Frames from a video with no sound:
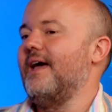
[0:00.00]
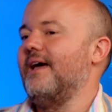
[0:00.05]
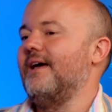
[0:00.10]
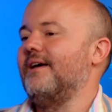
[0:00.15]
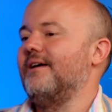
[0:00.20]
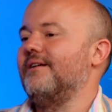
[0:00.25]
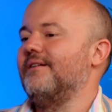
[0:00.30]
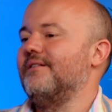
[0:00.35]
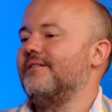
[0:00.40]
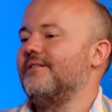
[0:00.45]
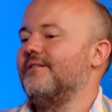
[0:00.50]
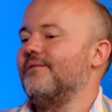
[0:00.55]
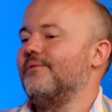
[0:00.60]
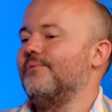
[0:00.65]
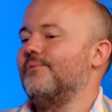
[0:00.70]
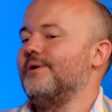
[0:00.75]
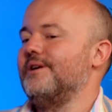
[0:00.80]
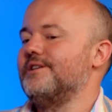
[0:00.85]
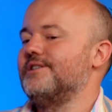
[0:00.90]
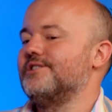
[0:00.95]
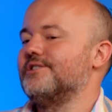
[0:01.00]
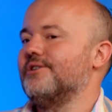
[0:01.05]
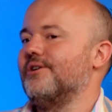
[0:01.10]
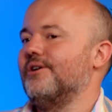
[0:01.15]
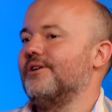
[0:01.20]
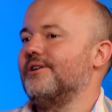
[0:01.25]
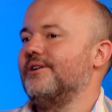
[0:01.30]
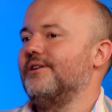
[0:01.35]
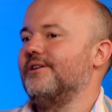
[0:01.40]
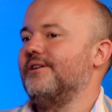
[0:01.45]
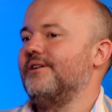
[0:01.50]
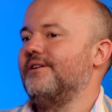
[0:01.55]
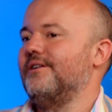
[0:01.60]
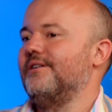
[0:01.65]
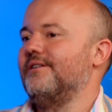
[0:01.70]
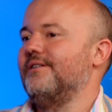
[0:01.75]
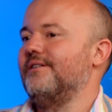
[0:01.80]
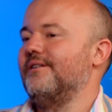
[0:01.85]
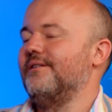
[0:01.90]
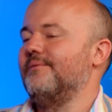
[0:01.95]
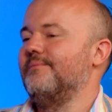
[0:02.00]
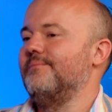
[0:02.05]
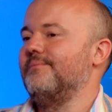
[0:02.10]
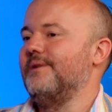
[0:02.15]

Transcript: And we started,